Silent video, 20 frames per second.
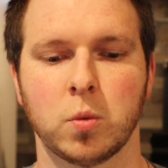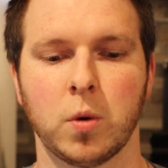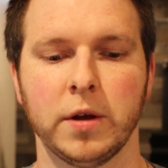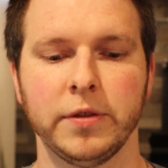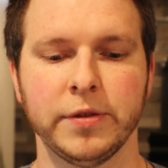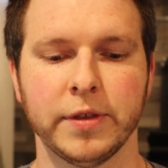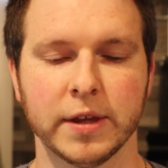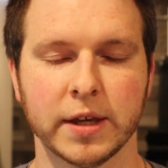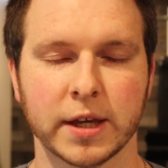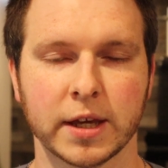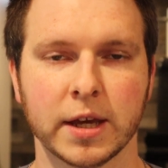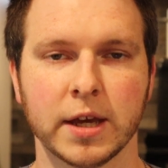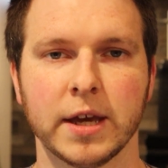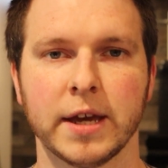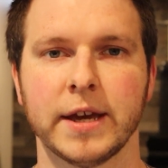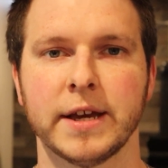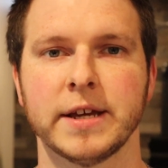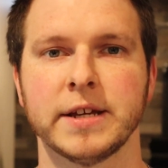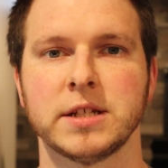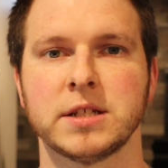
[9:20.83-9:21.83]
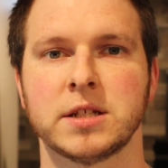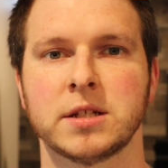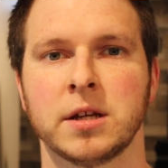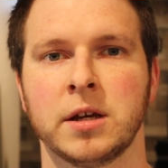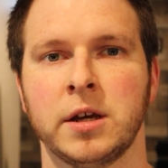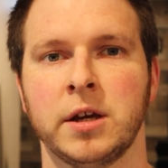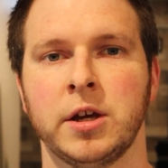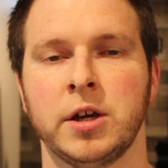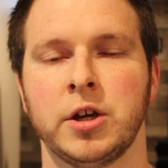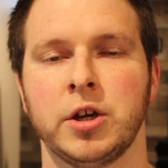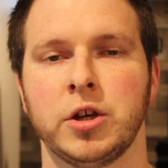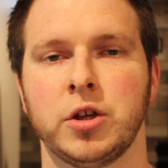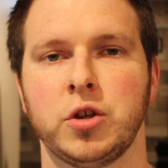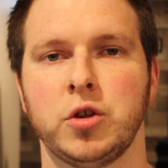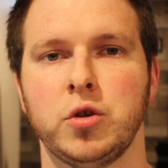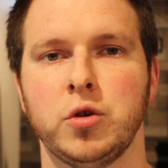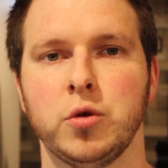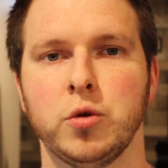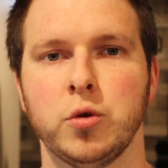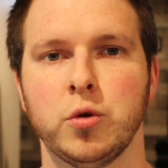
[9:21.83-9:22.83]
One thing is
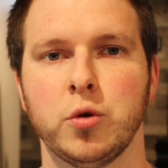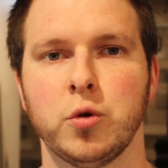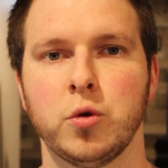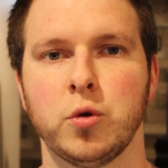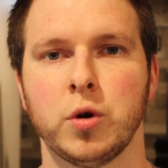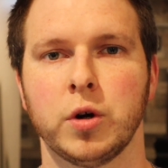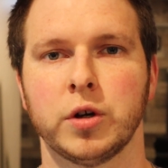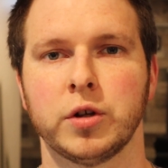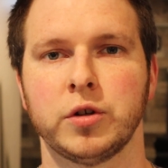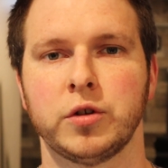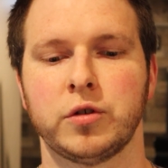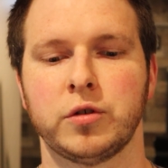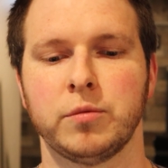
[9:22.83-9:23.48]
you